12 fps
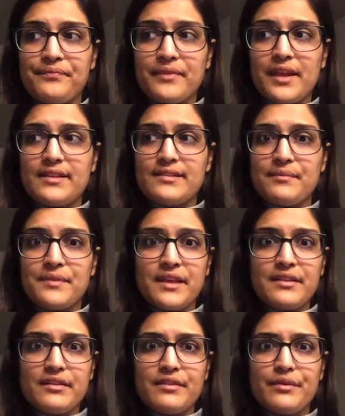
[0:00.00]
is something
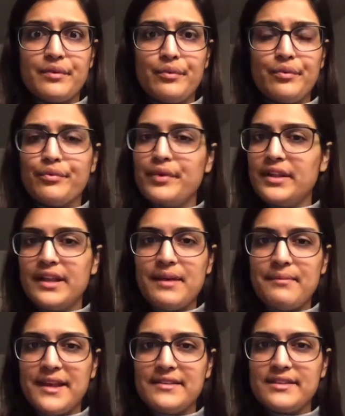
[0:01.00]
that's really
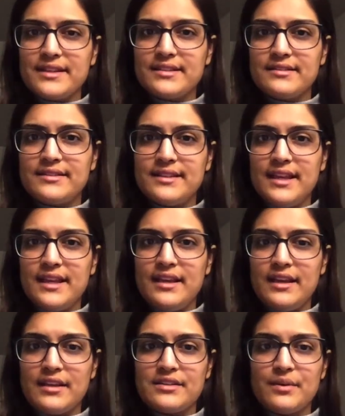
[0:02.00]
amazing to
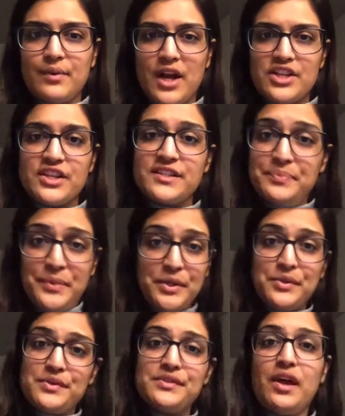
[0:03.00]
see and to watch as
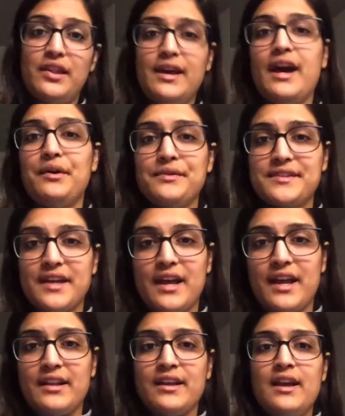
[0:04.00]
builders on the
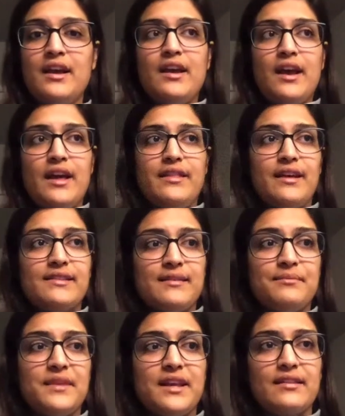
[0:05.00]
outside. And that's
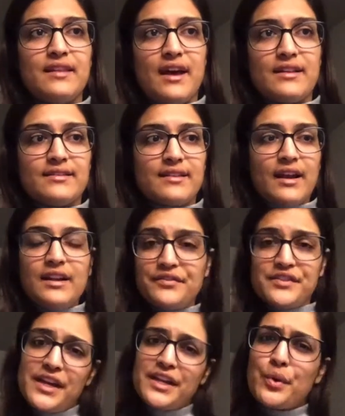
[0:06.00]
something that's kind of
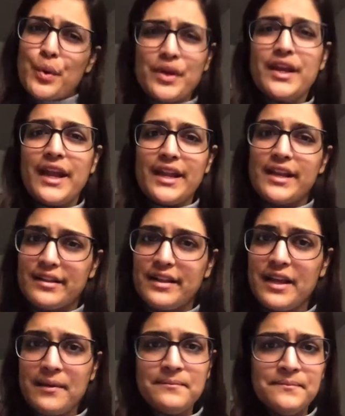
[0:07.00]
done organically.